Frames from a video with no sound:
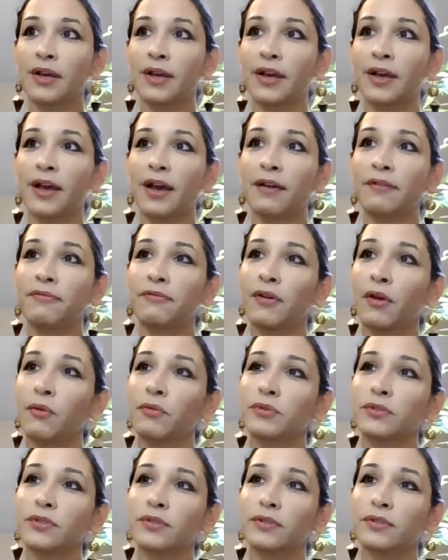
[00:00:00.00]
I
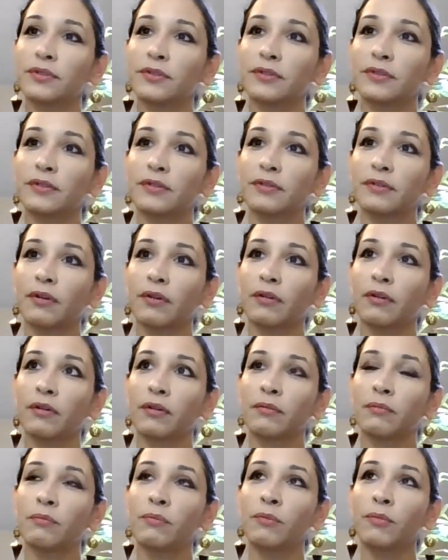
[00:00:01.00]
felt
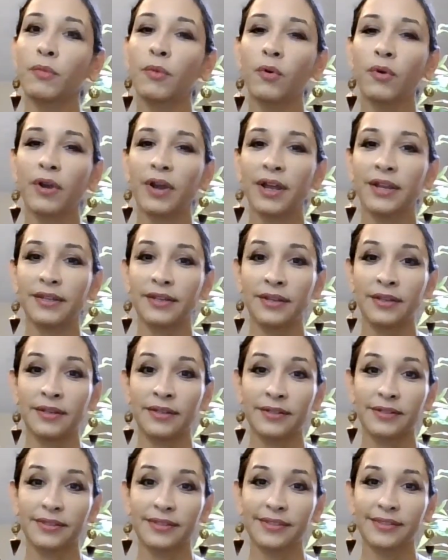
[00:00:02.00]
more at
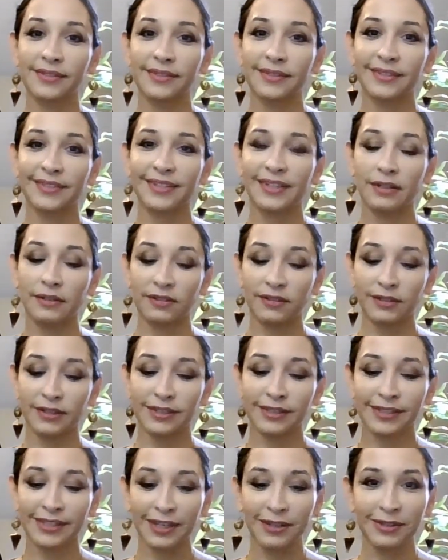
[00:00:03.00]
ease.
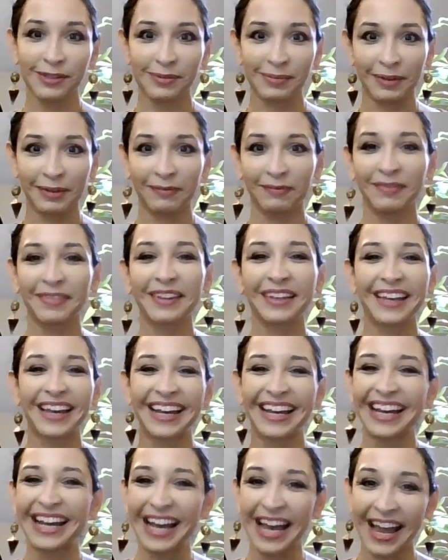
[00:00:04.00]
Excuse me.
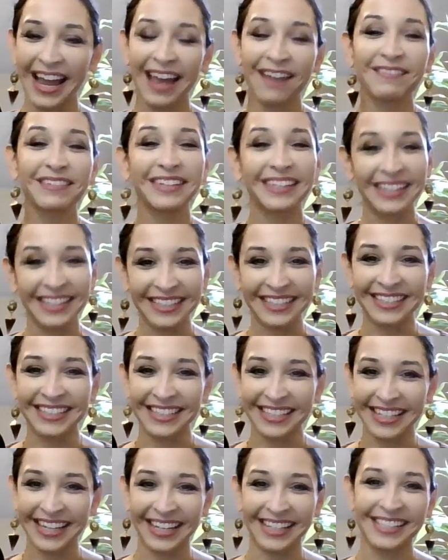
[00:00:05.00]
I haven't eaten
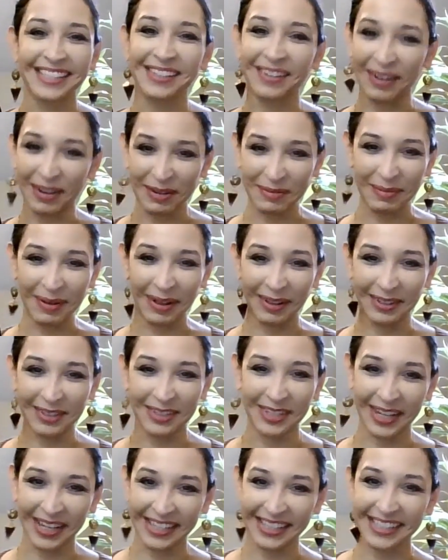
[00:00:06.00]
today, so I
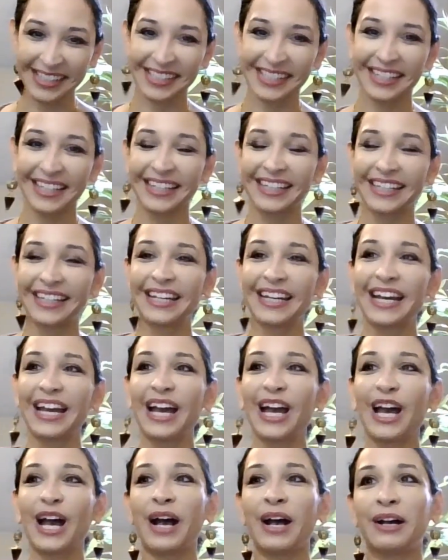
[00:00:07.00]
apologize.
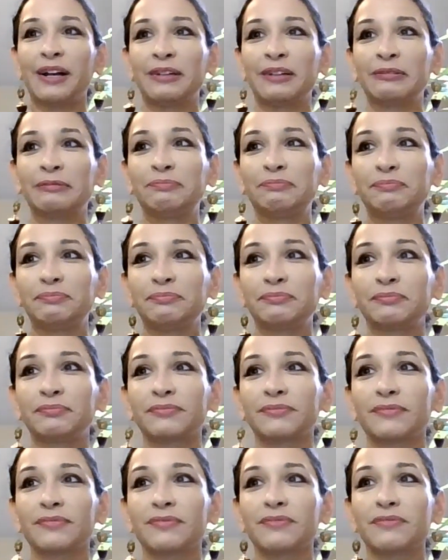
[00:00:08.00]
And
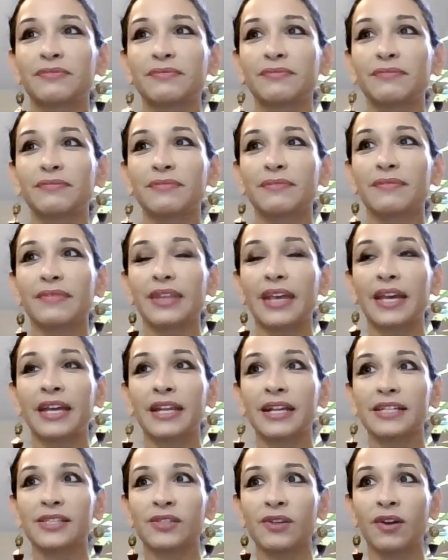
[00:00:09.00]

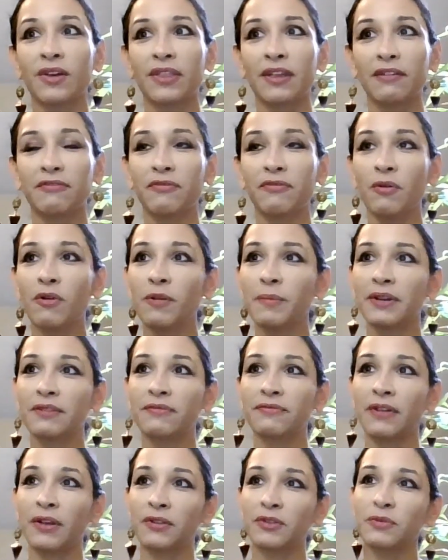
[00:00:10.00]
I saw that form, I
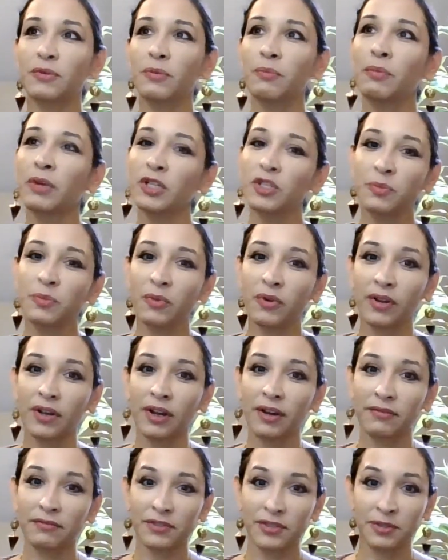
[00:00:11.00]
felt much more
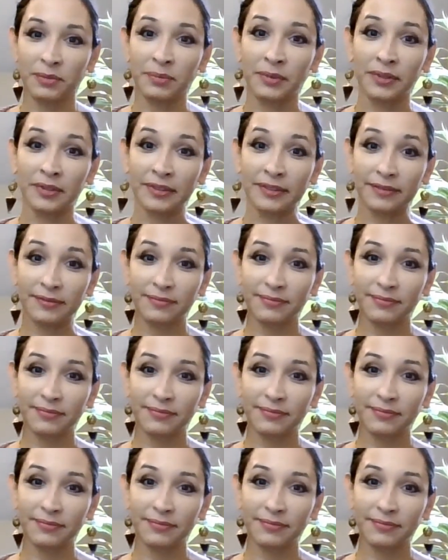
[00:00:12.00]
comfortable.